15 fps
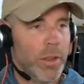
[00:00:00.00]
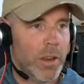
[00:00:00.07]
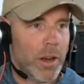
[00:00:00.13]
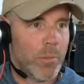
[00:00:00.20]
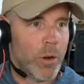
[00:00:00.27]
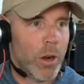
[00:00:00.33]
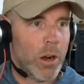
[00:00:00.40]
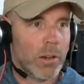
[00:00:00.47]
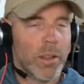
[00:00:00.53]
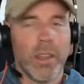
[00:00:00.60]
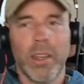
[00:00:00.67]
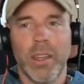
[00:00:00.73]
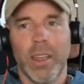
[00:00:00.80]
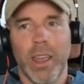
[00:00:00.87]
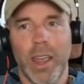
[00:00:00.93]
I'm wrong.
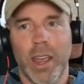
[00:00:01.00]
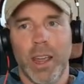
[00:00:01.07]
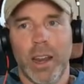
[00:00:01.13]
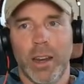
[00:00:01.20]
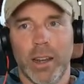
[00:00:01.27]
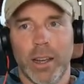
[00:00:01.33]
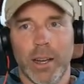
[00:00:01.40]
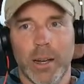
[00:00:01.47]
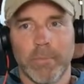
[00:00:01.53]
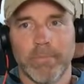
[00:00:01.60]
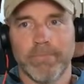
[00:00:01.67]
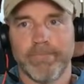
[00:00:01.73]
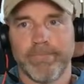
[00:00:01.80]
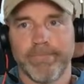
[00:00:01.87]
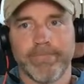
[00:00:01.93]
And
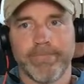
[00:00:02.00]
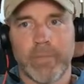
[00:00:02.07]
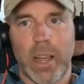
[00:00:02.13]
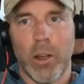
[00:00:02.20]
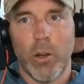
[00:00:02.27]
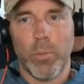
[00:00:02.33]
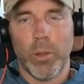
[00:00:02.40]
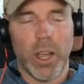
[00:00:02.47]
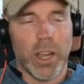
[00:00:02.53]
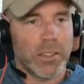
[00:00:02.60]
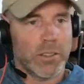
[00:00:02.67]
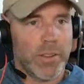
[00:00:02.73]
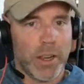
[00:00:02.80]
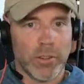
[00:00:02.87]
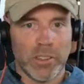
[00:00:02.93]
I hope you guys
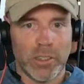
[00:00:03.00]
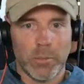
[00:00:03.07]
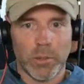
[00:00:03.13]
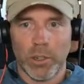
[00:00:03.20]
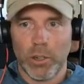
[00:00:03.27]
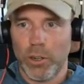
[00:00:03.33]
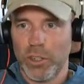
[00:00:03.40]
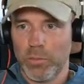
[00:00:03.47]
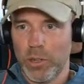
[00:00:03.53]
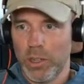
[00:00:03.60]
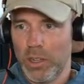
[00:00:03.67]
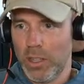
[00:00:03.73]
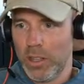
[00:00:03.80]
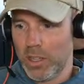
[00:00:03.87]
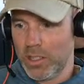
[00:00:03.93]
found some encouragement
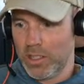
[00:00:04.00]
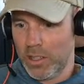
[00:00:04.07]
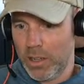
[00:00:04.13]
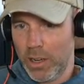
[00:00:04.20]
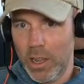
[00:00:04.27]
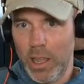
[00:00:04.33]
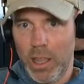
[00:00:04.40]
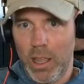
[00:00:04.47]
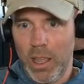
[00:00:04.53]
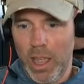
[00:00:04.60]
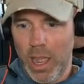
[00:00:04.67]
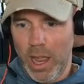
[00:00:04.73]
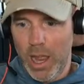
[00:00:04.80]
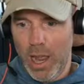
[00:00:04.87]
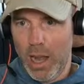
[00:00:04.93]
in this.
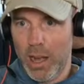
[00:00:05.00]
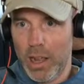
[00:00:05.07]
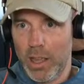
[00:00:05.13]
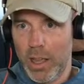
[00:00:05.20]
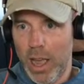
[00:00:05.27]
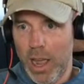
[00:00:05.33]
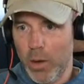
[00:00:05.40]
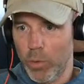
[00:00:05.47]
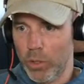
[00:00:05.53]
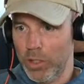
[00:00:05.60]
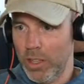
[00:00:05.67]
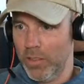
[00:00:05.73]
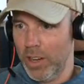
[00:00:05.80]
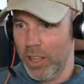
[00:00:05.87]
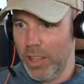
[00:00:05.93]
And I will
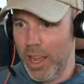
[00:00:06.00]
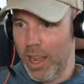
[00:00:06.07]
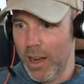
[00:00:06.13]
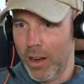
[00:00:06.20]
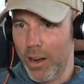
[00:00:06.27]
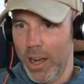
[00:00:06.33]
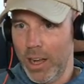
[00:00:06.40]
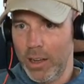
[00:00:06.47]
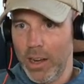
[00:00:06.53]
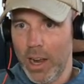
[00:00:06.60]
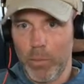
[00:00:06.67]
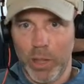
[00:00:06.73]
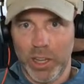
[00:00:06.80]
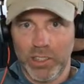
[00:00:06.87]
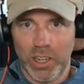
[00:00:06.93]
leave it at that. All right. God
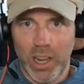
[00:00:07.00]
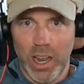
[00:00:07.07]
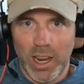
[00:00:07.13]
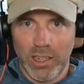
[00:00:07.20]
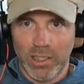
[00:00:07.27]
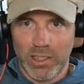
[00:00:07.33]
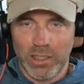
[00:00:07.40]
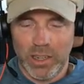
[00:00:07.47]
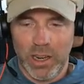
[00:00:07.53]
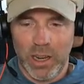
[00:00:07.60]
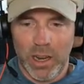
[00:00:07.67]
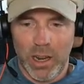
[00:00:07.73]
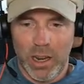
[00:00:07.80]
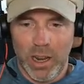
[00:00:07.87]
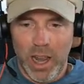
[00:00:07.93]
bless you guys.
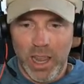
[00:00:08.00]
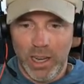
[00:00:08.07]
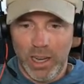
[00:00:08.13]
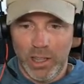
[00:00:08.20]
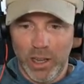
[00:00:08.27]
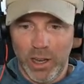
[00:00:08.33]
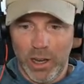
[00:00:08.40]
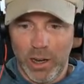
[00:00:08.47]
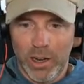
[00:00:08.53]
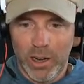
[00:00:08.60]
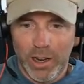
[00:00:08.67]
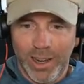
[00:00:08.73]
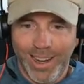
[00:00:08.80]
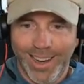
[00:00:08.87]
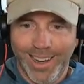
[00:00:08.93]
Hang in there,
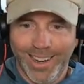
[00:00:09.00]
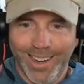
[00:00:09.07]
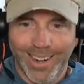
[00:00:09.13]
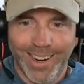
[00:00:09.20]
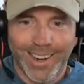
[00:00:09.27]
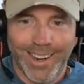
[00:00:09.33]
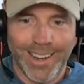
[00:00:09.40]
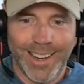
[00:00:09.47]
and I'll